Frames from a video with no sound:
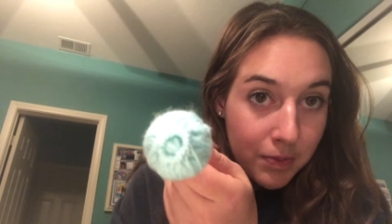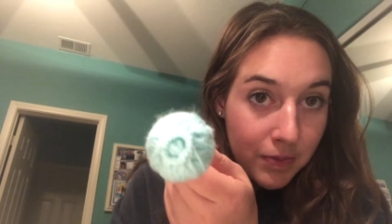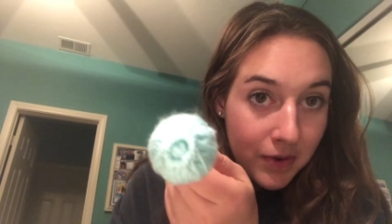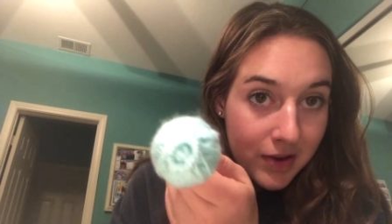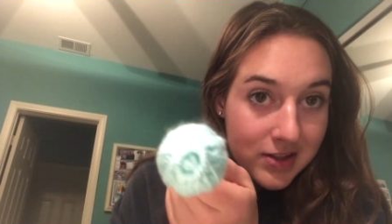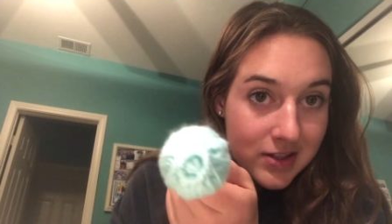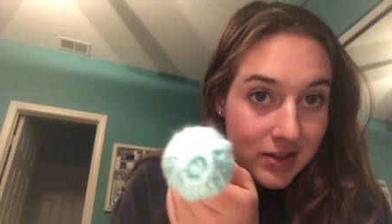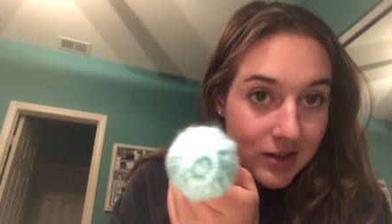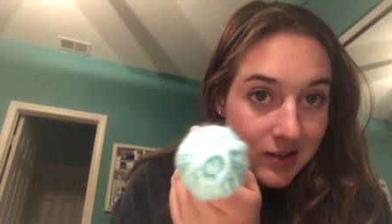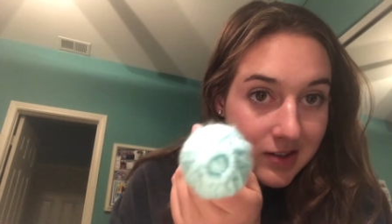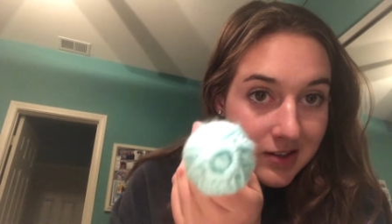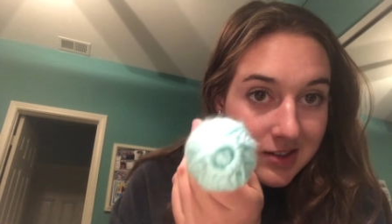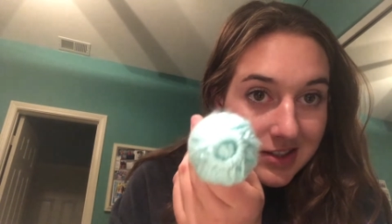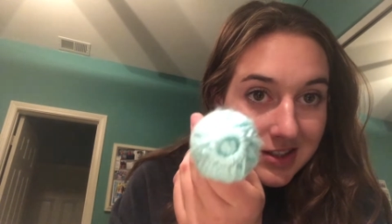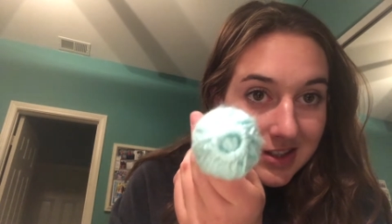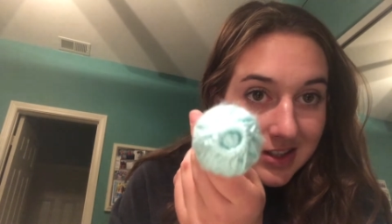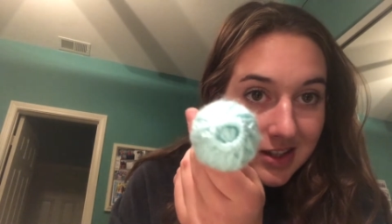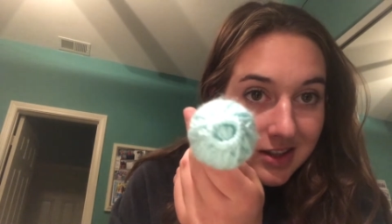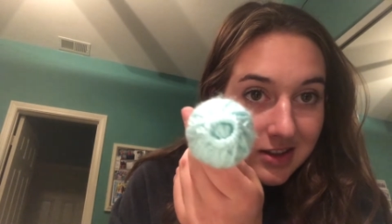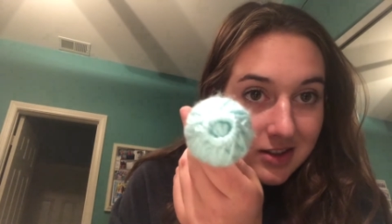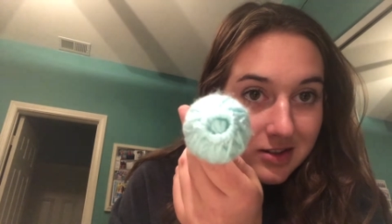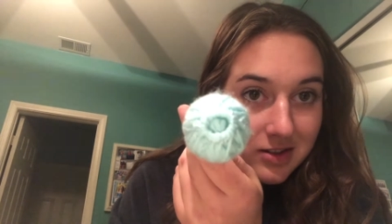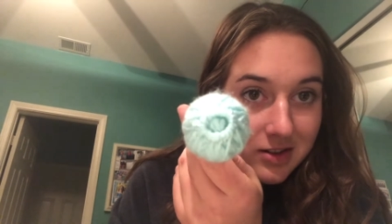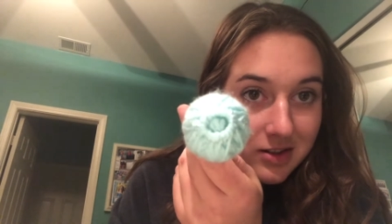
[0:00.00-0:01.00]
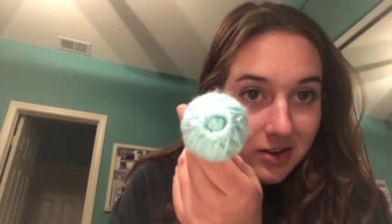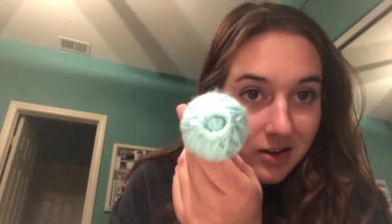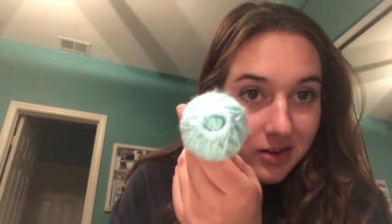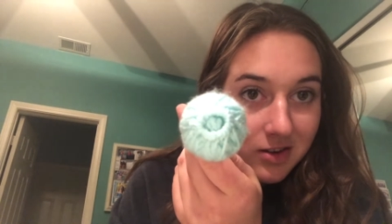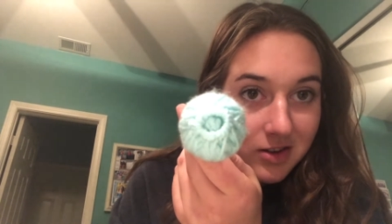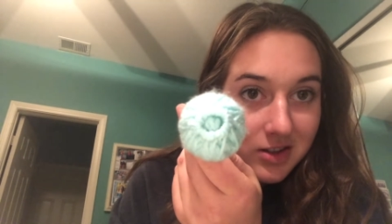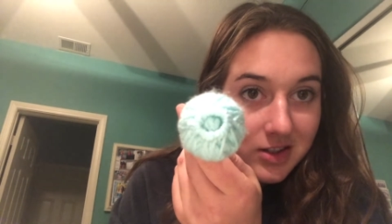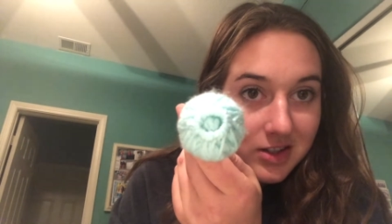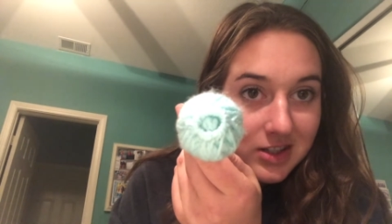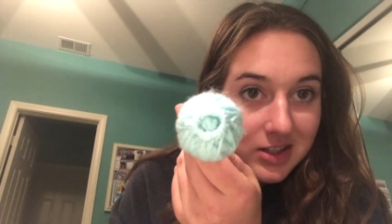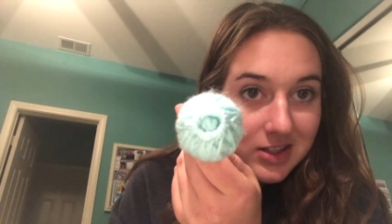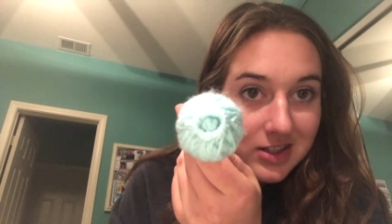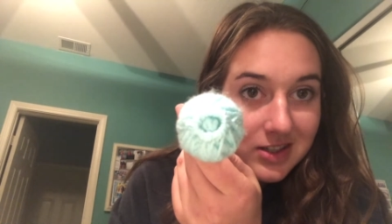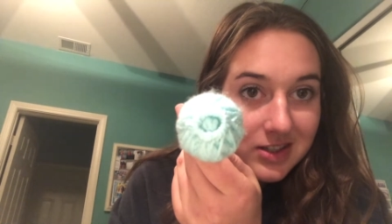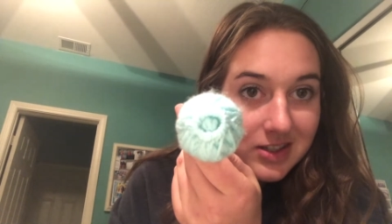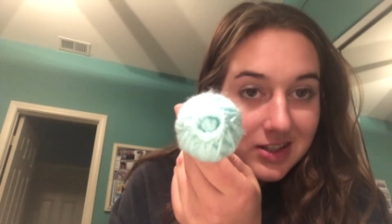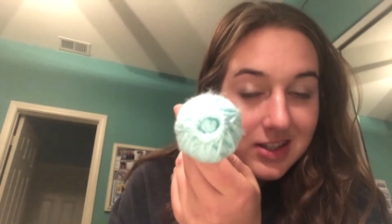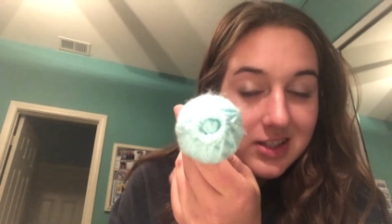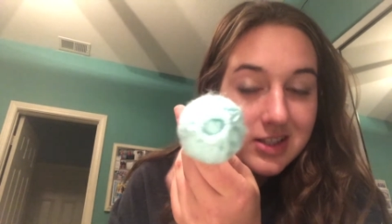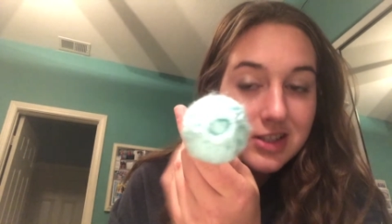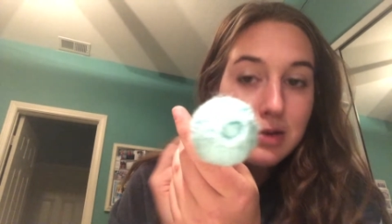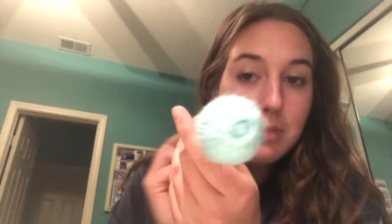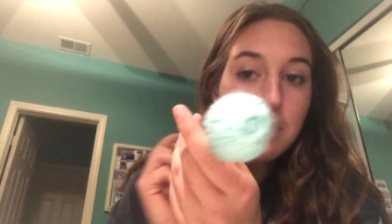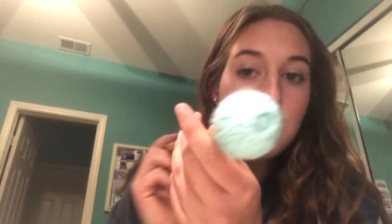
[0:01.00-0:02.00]
As you can see, the circle
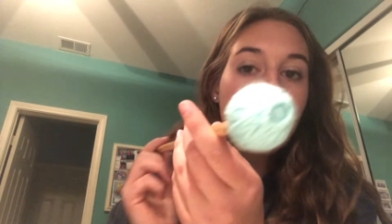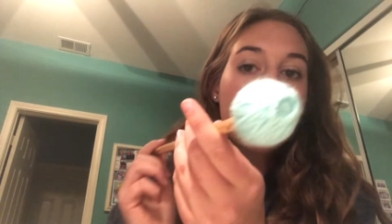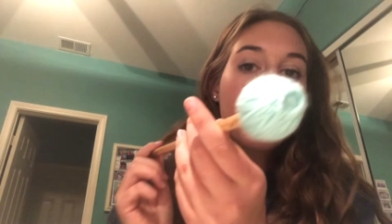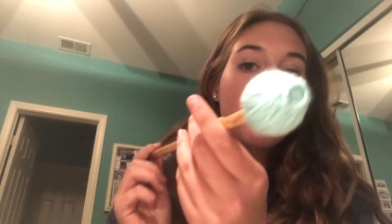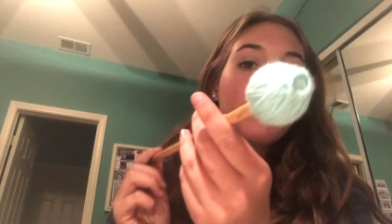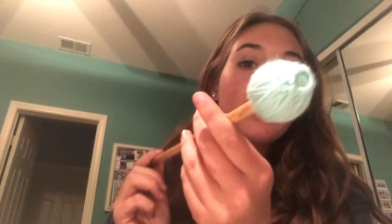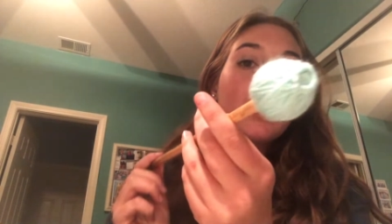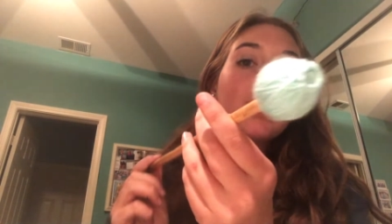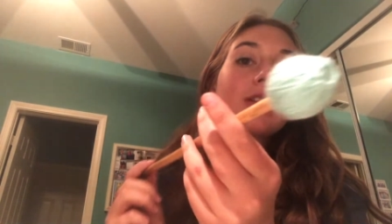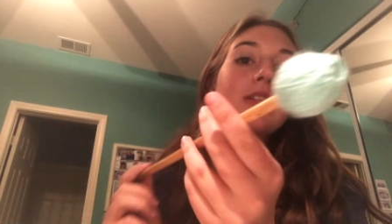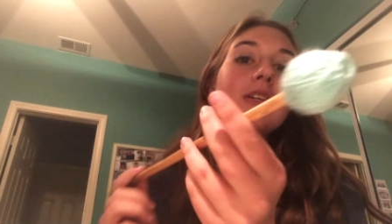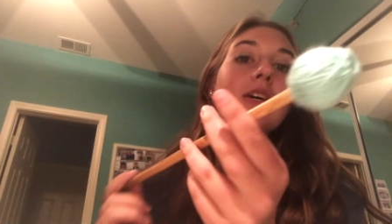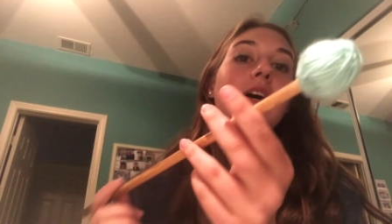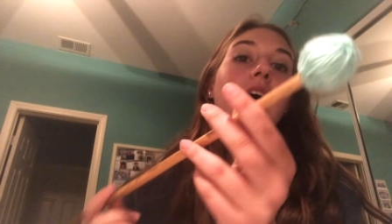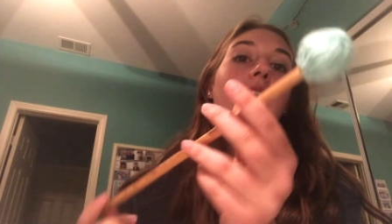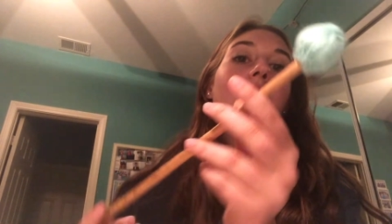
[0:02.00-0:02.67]
isn't perfect.